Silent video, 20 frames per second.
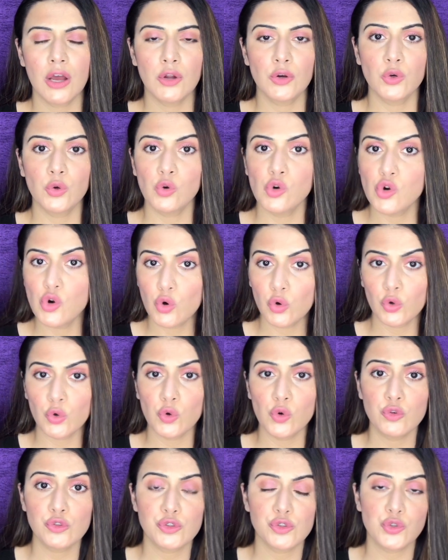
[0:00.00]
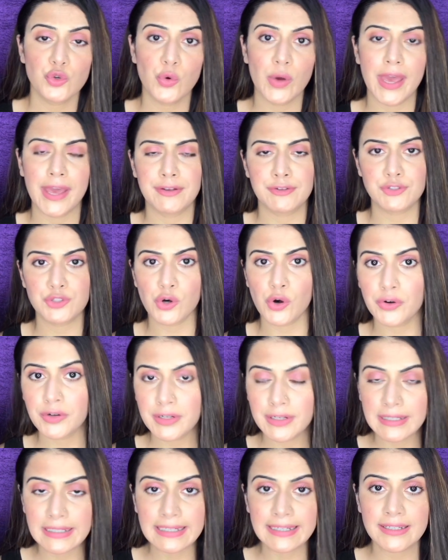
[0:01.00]
no logos, no
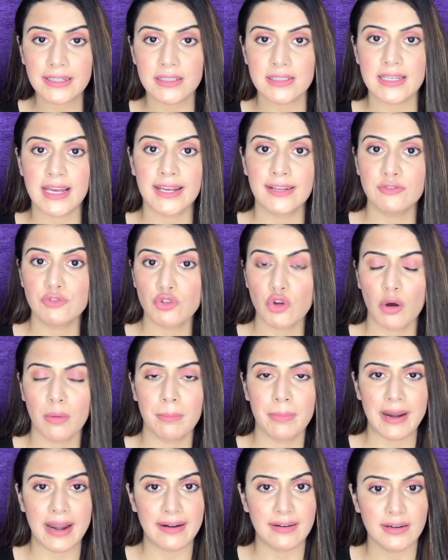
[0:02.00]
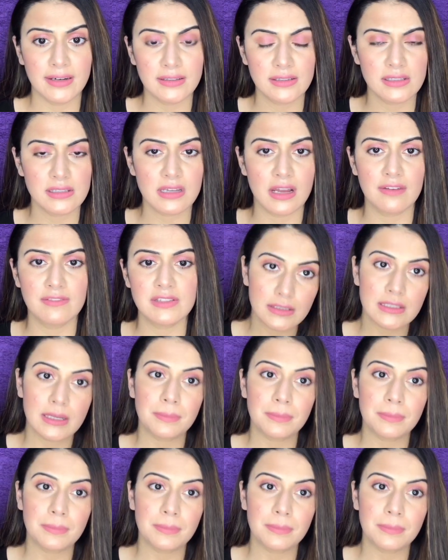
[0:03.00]
extraordinary designs or branded stuff.